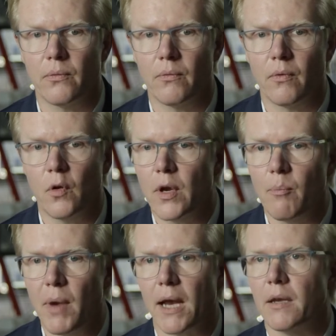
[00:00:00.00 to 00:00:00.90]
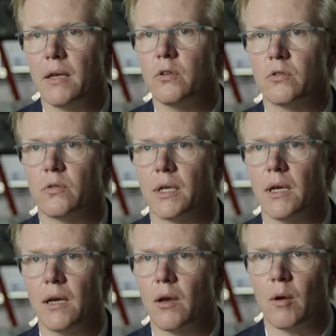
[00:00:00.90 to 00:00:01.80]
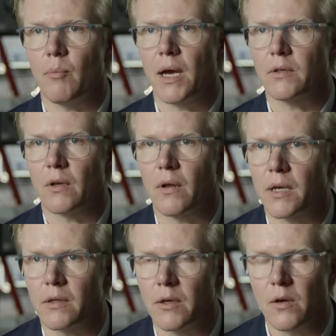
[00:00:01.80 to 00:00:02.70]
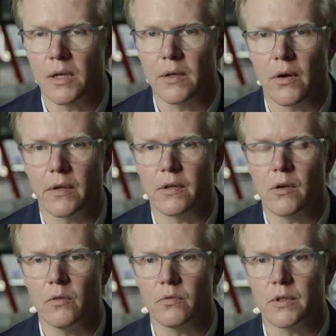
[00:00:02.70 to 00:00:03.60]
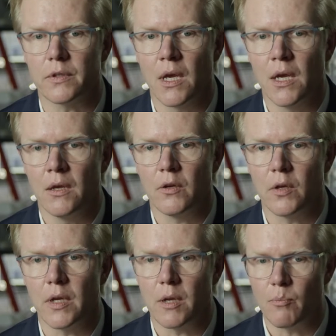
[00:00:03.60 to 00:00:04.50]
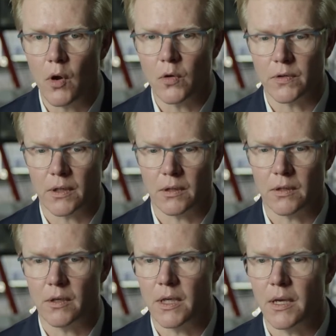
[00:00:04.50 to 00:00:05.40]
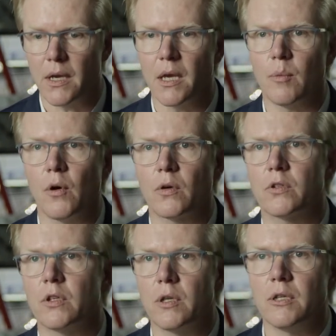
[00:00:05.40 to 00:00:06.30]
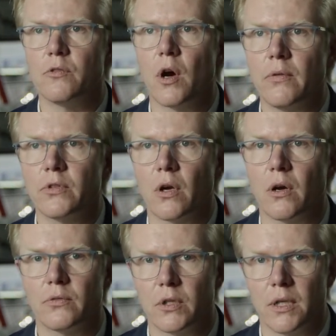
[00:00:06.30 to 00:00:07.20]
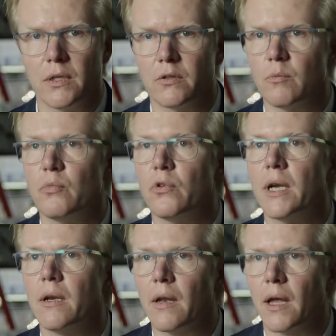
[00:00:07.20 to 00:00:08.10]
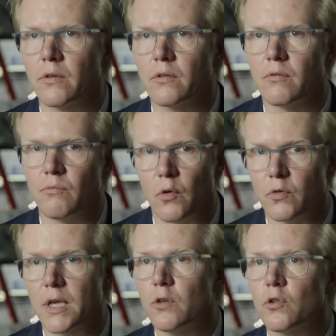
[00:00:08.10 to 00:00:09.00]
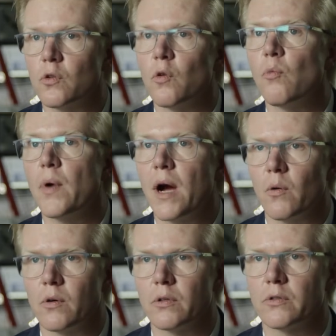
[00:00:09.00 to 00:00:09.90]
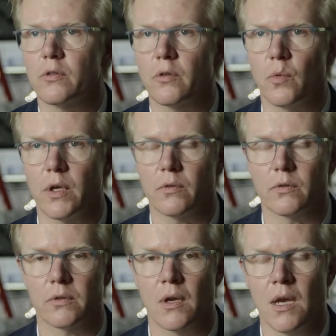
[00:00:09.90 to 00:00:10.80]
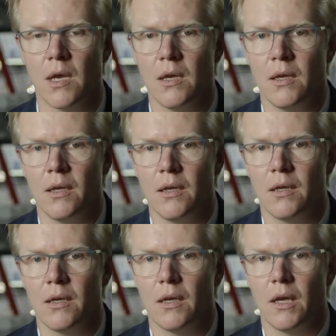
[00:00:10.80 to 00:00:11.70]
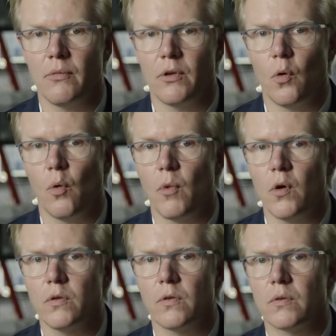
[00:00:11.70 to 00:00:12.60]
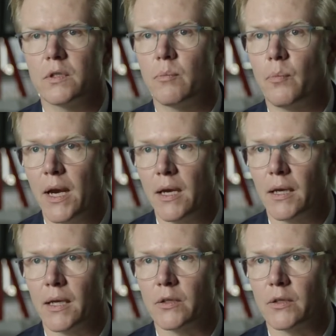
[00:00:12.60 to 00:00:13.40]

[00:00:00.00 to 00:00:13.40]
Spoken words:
looking back at history, going back to like the early 1900s, you need a motor, you need a gearbox, you need drive shafts, you need to bring that rotational power to the wheels. If your motor is a pancake